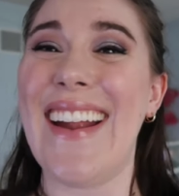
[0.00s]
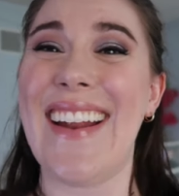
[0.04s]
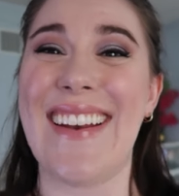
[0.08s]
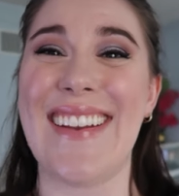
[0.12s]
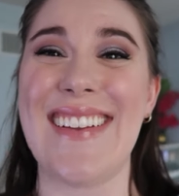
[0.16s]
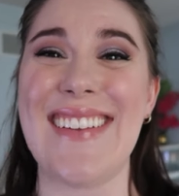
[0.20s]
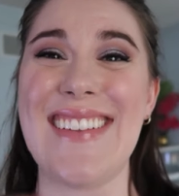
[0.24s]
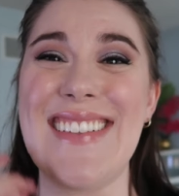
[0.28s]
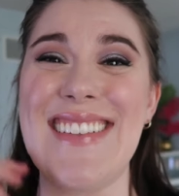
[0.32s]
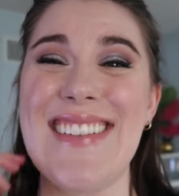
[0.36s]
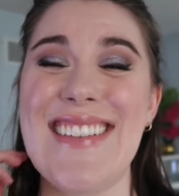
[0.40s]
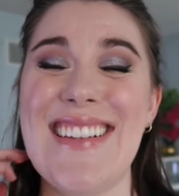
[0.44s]

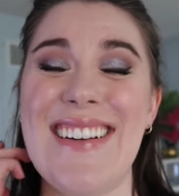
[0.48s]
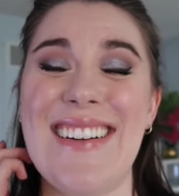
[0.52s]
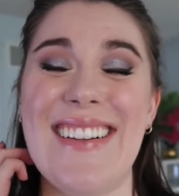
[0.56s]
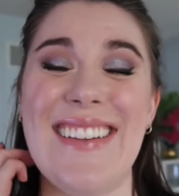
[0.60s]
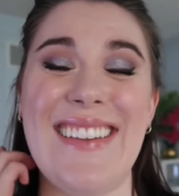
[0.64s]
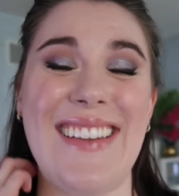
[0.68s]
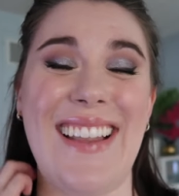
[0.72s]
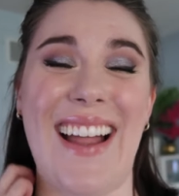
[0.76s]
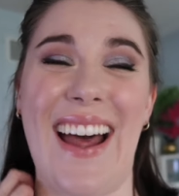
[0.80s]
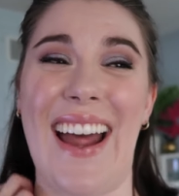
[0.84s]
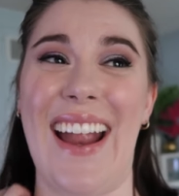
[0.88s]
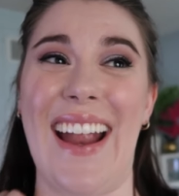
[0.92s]
It is
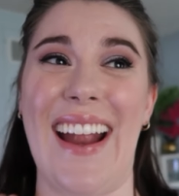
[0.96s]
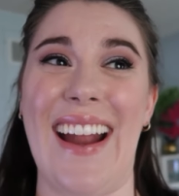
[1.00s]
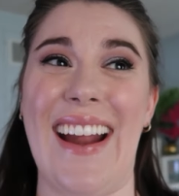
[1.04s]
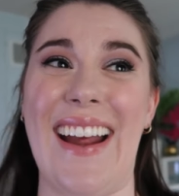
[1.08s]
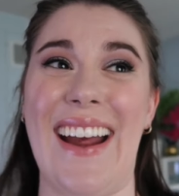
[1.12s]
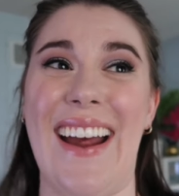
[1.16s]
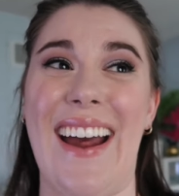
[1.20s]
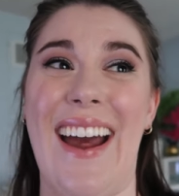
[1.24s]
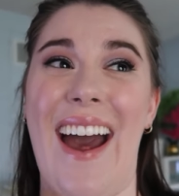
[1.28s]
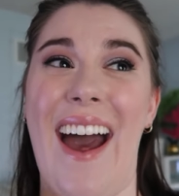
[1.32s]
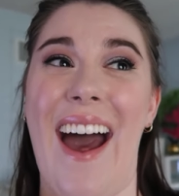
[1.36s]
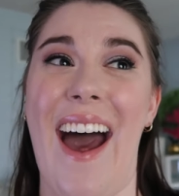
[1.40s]

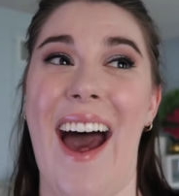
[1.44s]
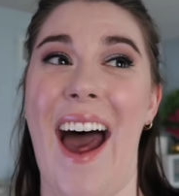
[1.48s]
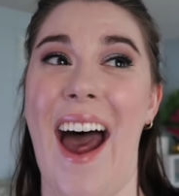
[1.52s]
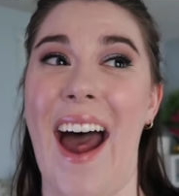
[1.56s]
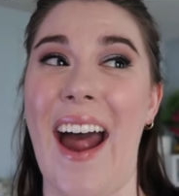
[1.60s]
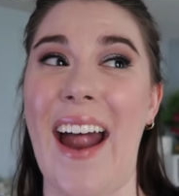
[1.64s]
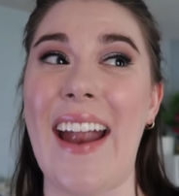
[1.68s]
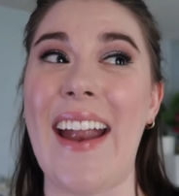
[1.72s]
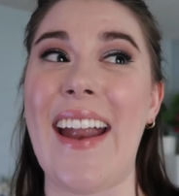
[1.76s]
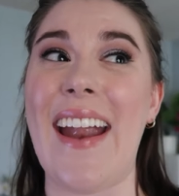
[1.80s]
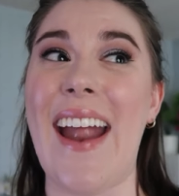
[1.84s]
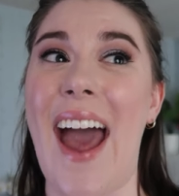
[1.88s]
like,
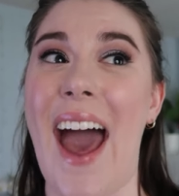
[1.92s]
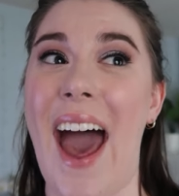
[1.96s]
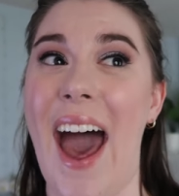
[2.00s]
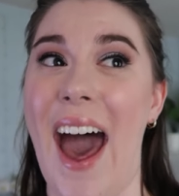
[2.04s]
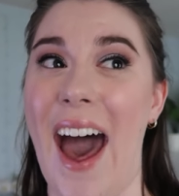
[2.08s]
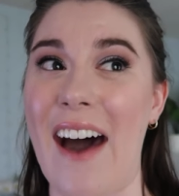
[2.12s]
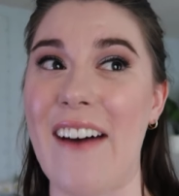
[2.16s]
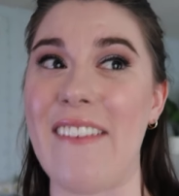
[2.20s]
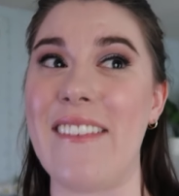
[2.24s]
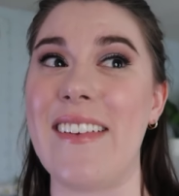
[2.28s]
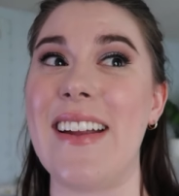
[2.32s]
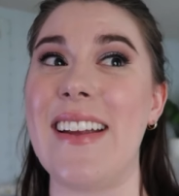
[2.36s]
I
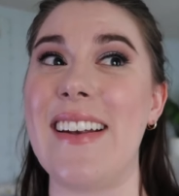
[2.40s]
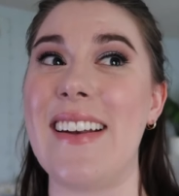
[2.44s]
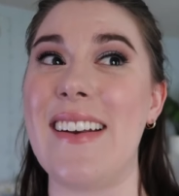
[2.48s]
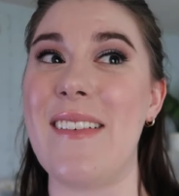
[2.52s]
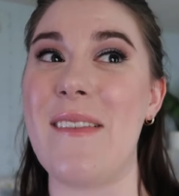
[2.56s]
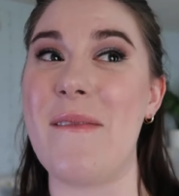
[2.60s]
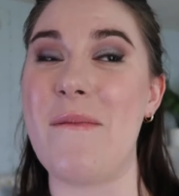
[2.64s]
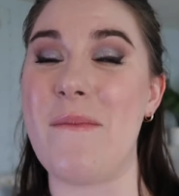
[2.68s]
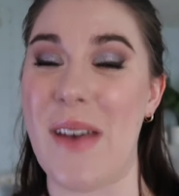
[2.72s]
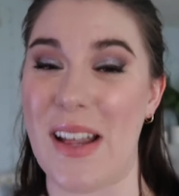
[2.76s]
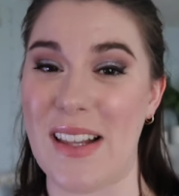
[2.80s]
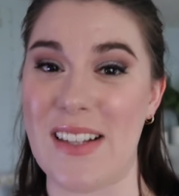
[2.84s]

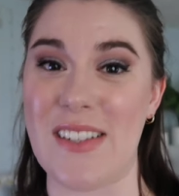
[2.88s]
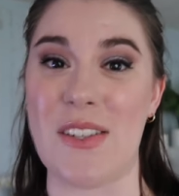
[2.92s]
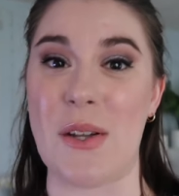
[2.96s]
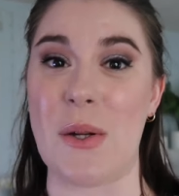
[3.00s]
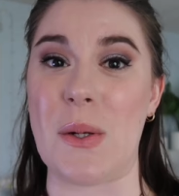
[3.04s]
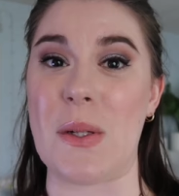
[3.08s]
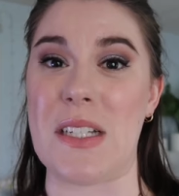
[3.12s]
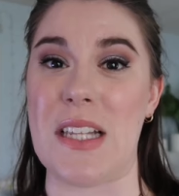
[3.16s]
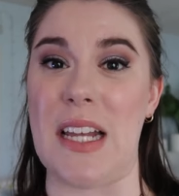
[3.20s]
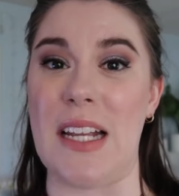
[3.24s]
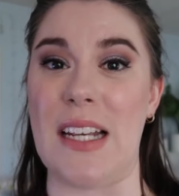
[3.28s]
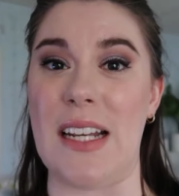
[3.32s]
haven't been
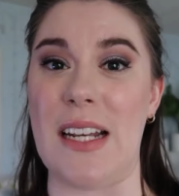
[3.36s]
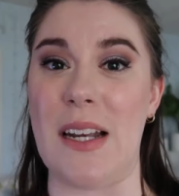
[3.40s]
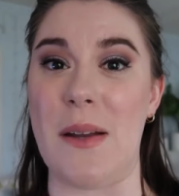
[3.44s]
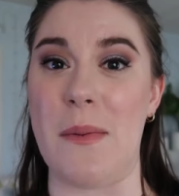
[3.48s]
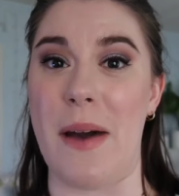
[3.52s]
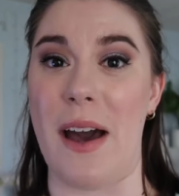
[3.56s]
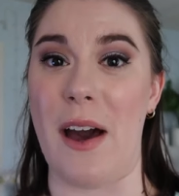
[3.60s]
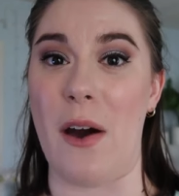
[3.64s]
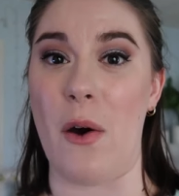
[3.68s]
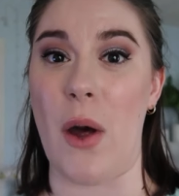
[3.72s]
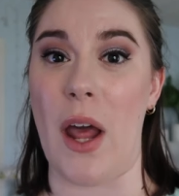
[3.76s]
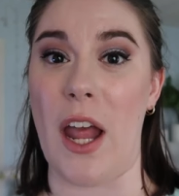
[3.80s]
so excited
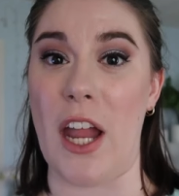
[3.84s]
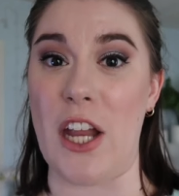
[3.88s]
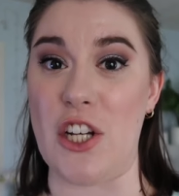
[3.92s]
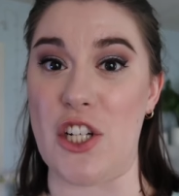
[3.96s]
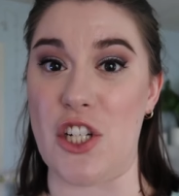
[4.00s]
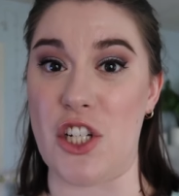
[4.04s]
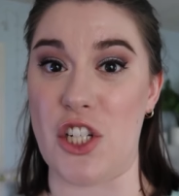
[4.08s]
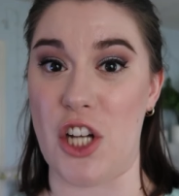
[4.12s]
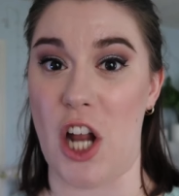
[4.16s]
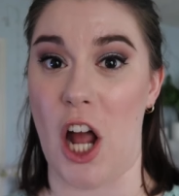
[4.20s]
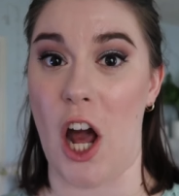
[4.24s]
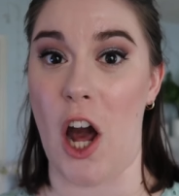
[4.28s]
about a
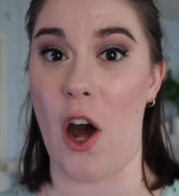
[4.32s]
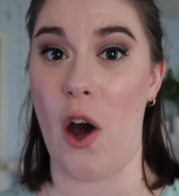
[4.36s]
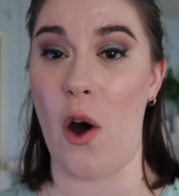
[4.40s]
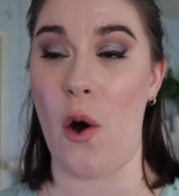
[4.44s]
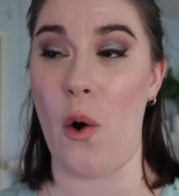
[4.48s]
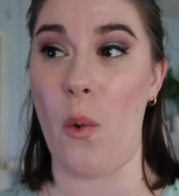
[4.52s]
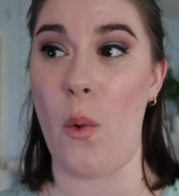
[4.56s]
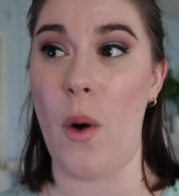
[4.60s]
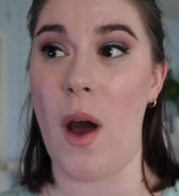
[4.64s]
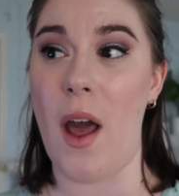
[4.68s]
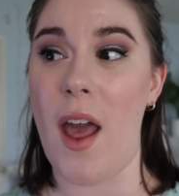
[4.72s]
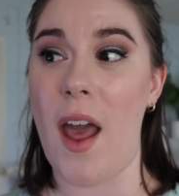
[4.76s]

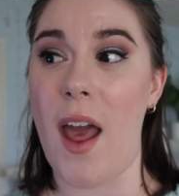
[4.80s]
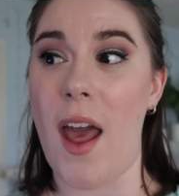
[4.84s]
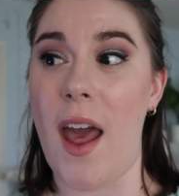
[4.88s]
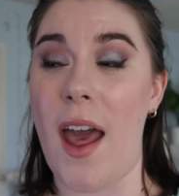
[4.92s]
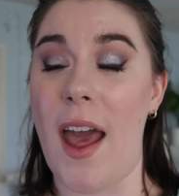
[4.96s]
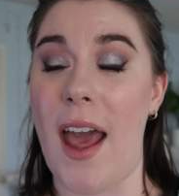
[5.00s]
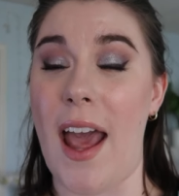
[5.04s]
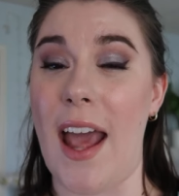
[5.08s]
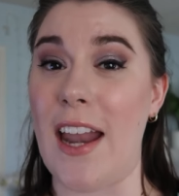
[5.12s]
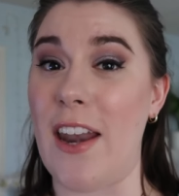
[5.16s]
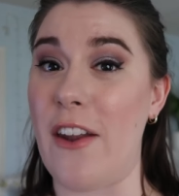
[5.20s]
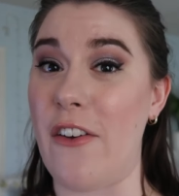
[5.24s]
show
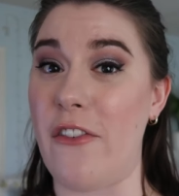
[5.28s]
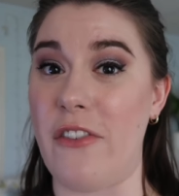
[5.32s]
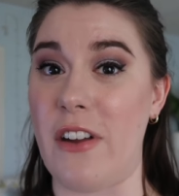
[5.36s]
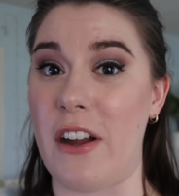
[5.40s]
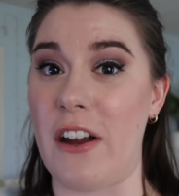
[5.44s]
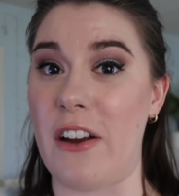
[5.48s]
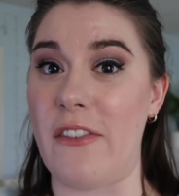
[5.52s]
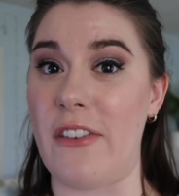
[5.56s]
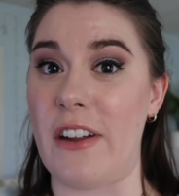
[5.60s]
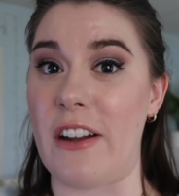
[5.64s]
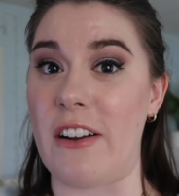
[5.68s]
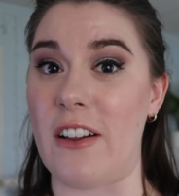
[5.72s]
in a
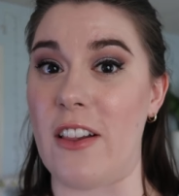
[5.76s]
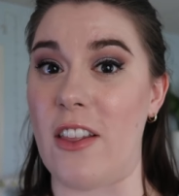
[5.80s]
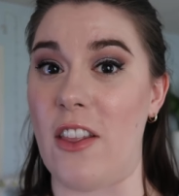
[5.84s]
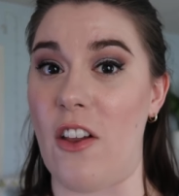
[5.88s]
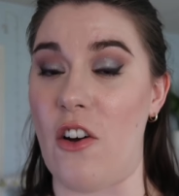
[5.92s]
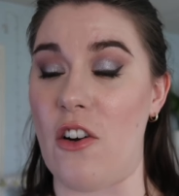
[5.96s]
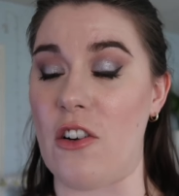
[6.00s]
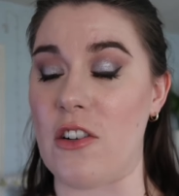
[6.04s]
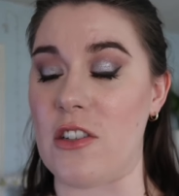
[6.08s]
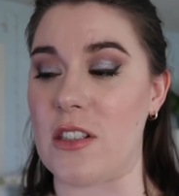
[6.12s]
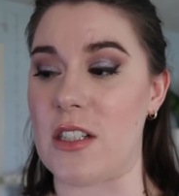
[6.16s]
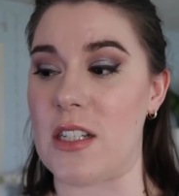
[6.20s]
very, very
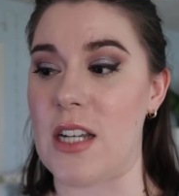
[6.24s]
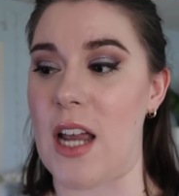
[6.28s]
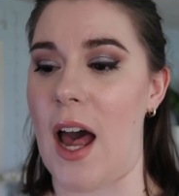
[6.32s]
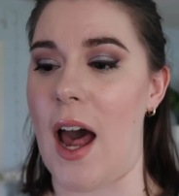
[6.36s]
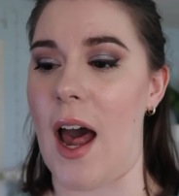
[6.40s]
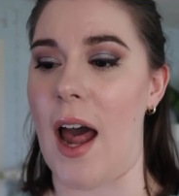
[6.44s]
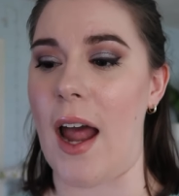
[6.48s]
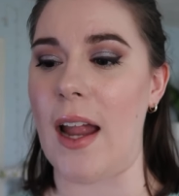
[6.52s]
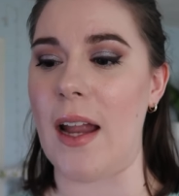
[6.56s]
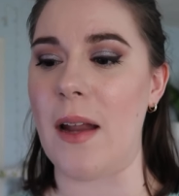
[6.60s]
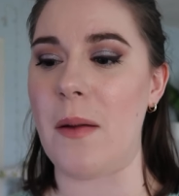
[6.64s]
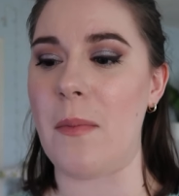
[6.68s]
long
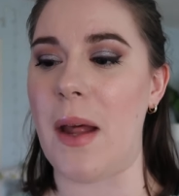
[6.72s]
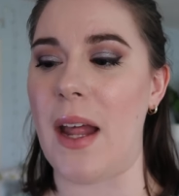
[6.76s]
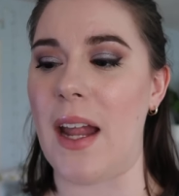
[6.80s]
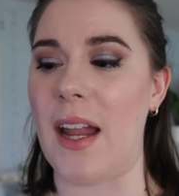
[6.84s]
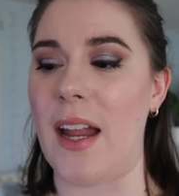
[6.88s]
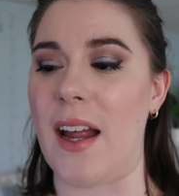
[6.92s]
time,